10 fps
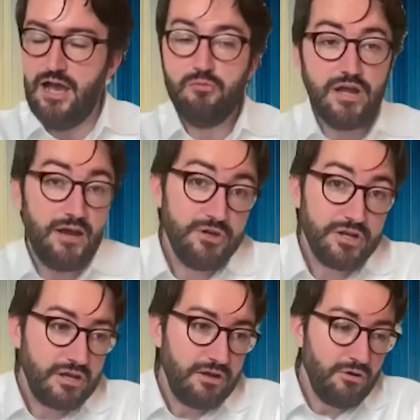I would
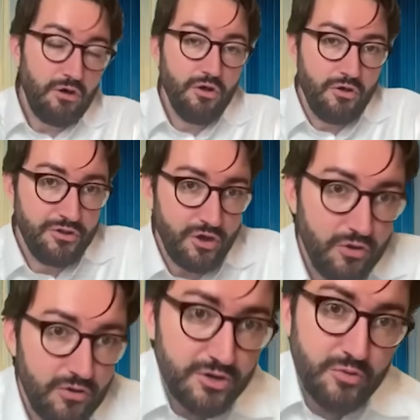on the
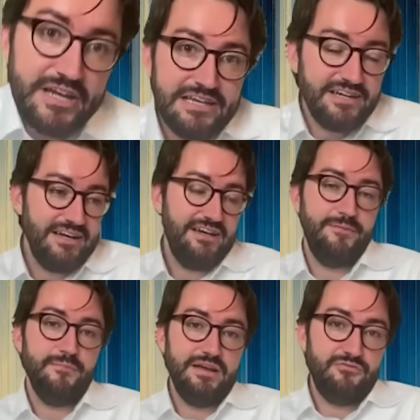whole agree.
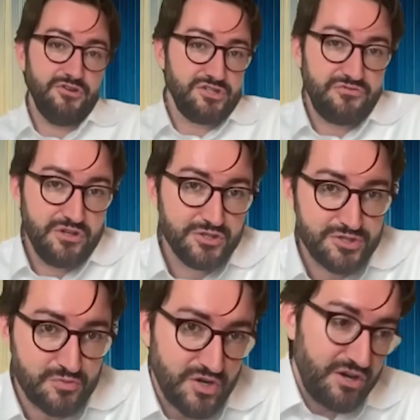Fossil
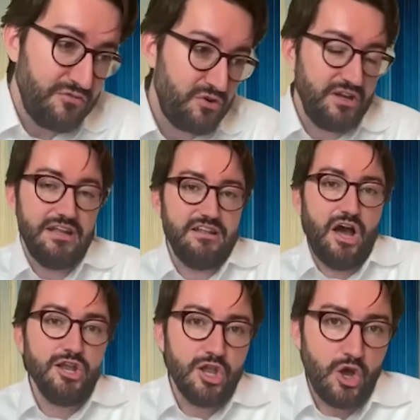fuels were, of course,
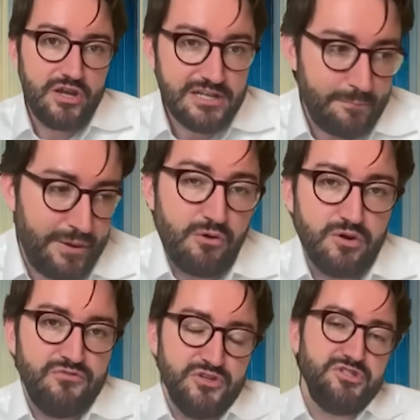unlocking the
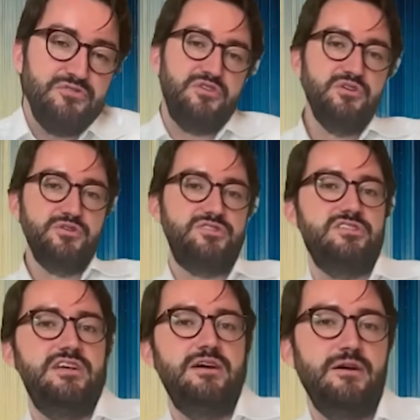power of fossil fuels